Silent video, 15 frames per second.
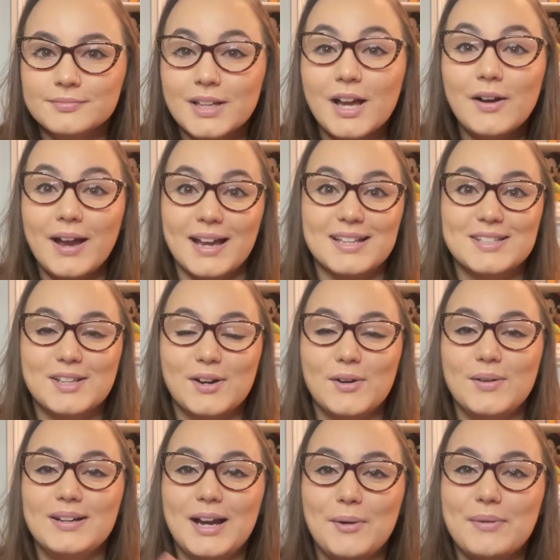Okay, so
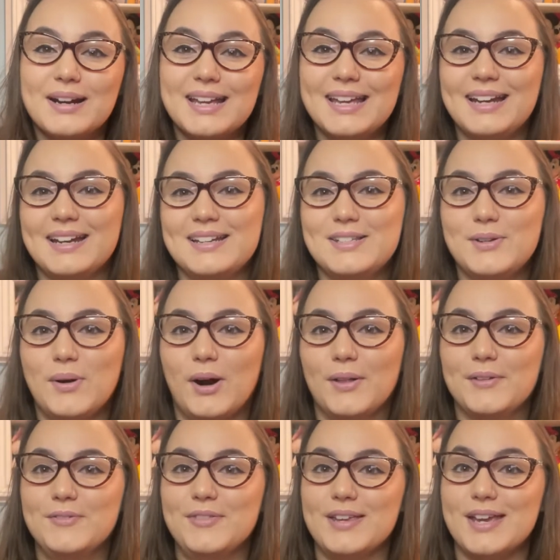now we're gonna get into all
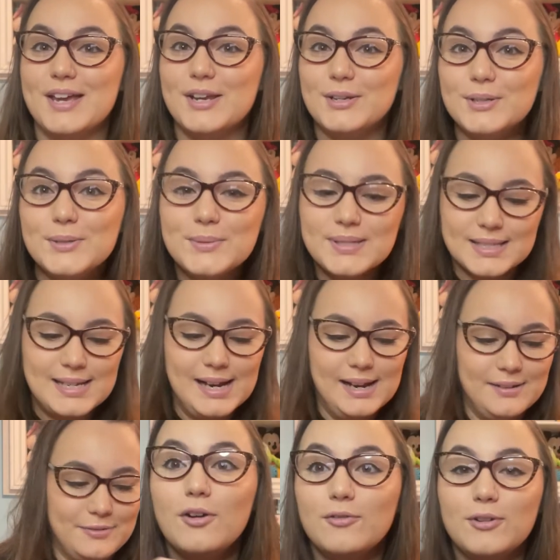of the new stuff.
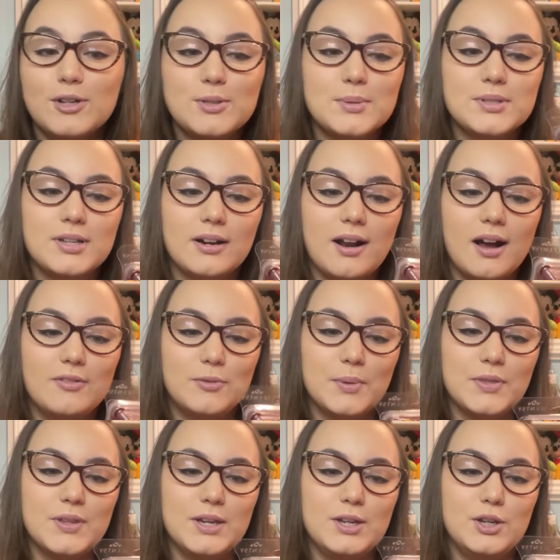First, we'll start off with
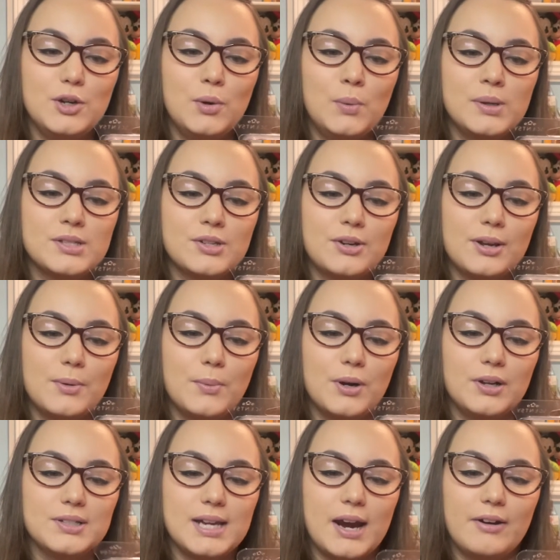the new Wizarding
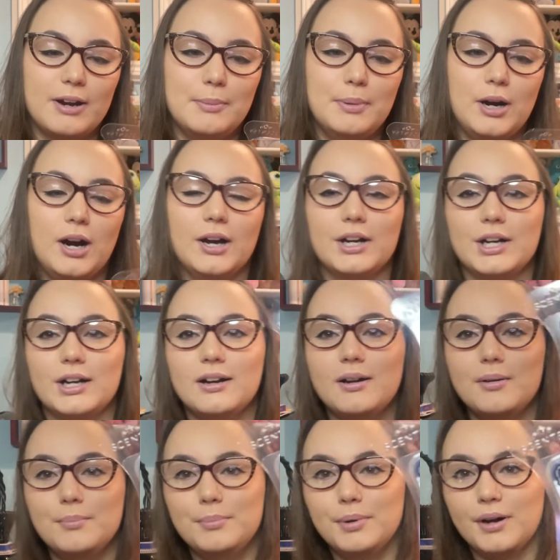World Harry Potter
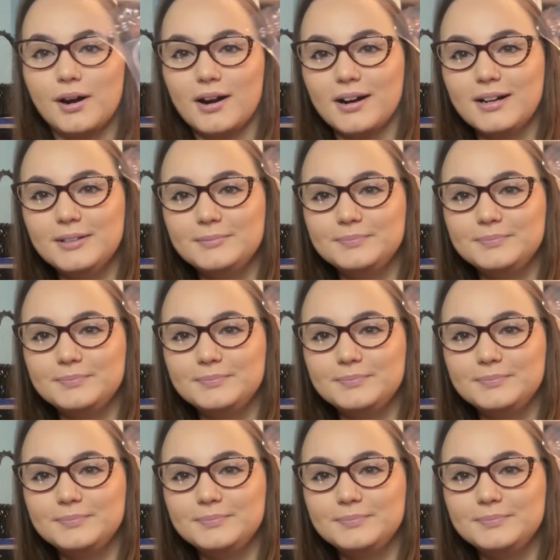bar.